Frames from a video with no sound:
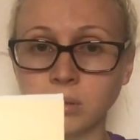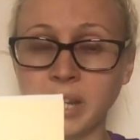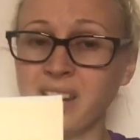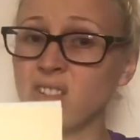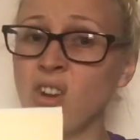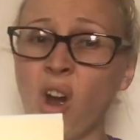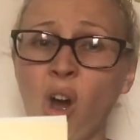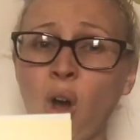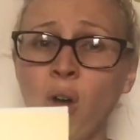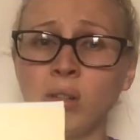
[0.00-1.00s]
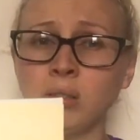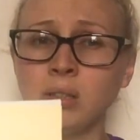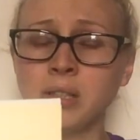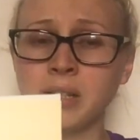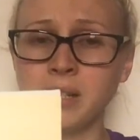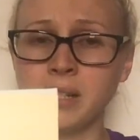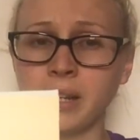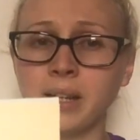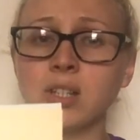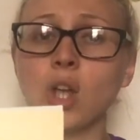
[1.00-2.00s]
It's not old, is it?
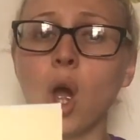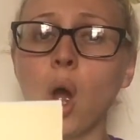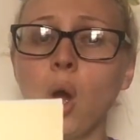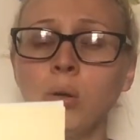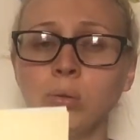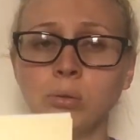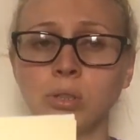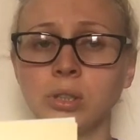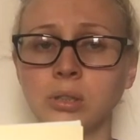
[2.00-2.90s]
It's old.